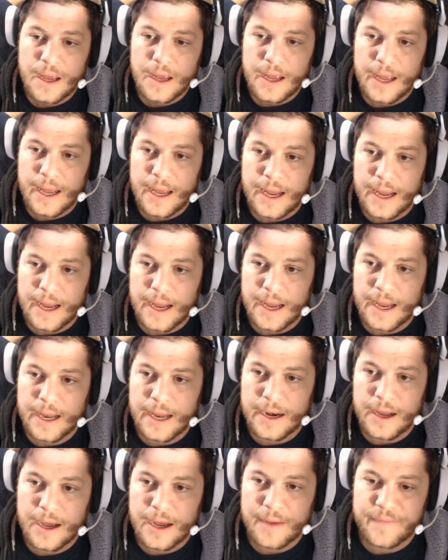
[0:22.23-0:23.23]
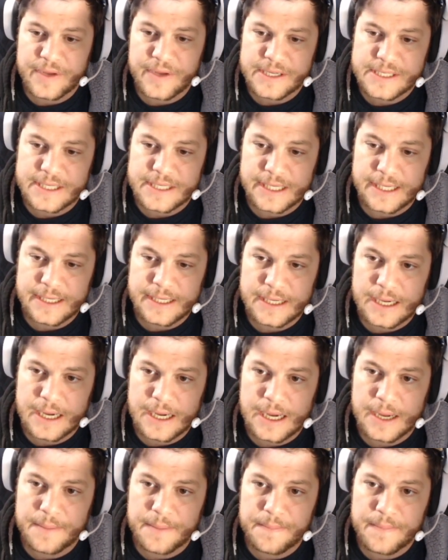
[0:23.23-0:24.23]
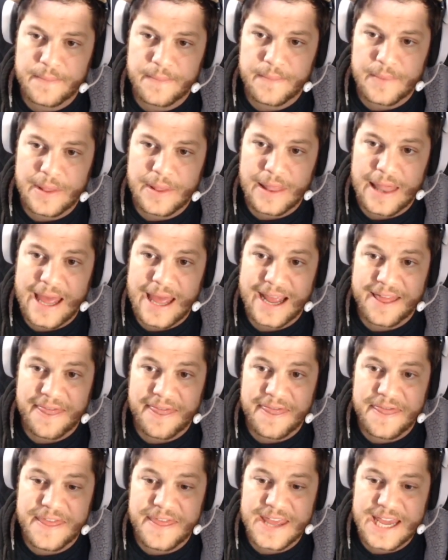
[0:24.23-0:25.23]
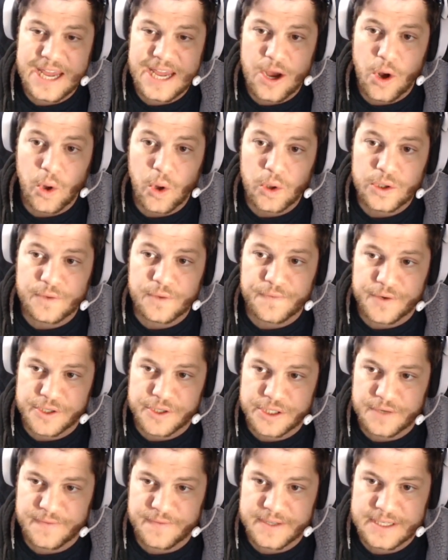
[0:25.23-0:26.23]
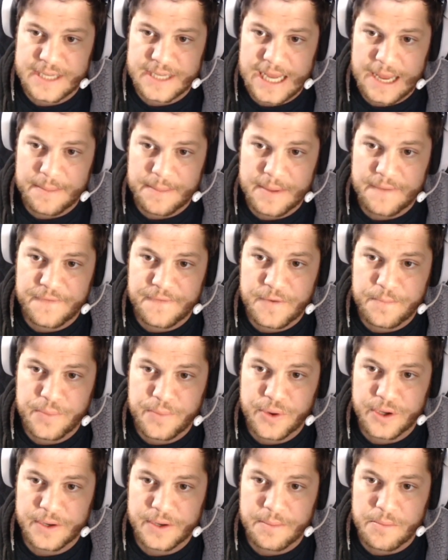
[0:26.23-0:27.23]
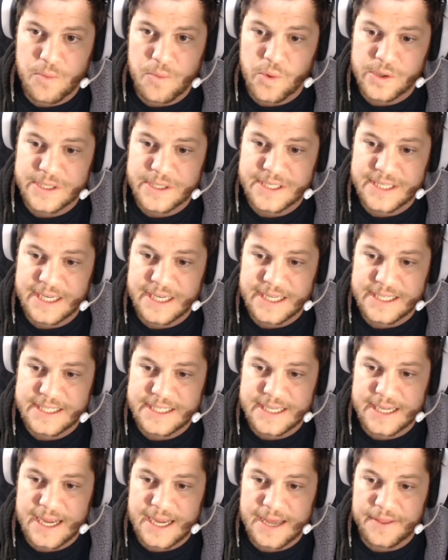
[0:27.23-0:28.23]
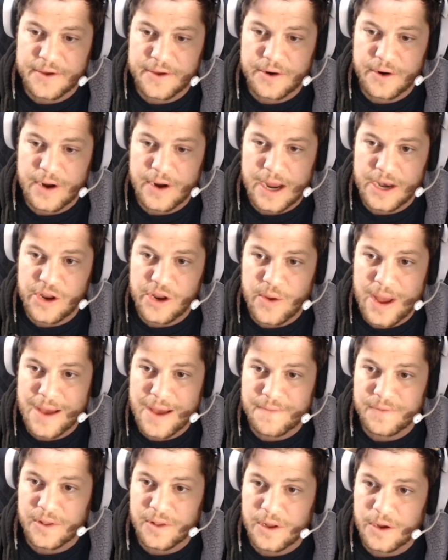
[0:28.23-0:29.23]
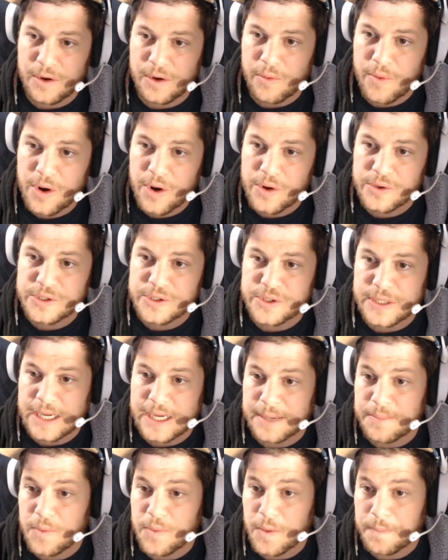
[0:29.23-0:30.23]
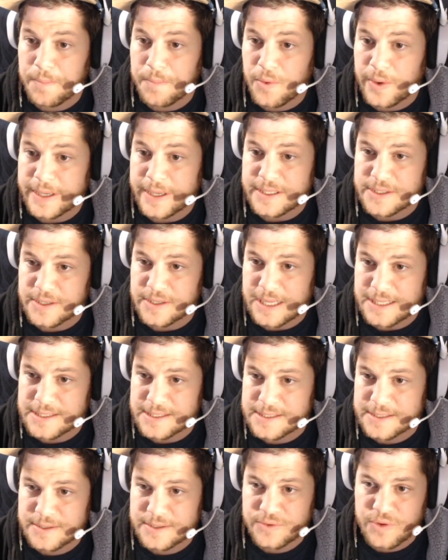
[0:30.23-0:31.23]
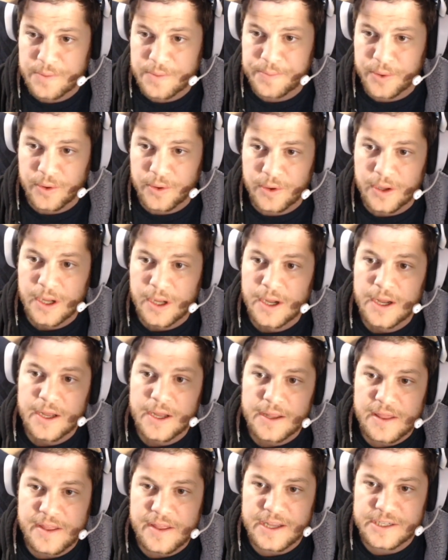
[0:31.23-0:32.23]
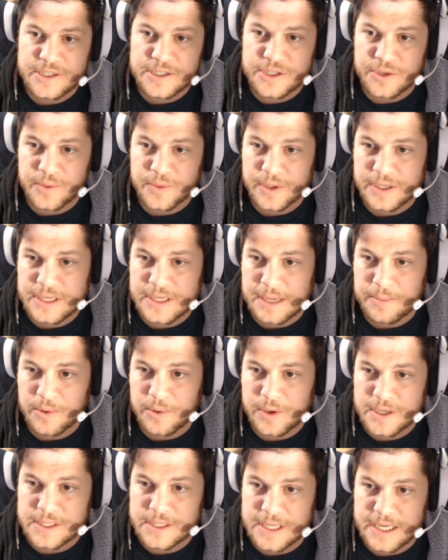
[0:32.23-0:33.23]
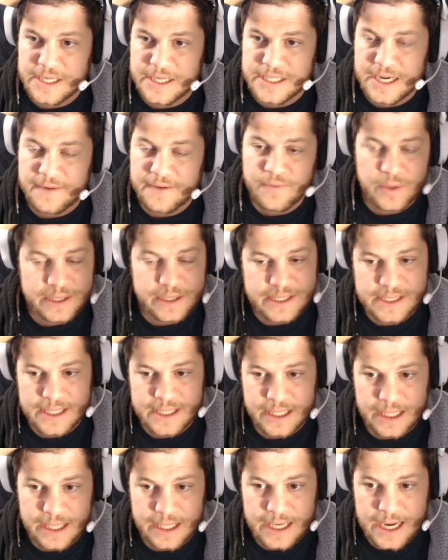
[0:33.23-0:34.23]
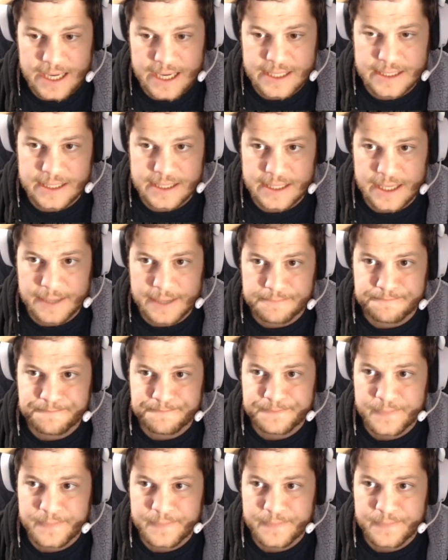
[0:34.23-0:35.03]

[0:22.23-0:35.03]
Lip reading: And obviously, like the older version of this game, if you put more cities together and you have long roads, you get more points. So that's triple. These two are double because they each have one city next to them.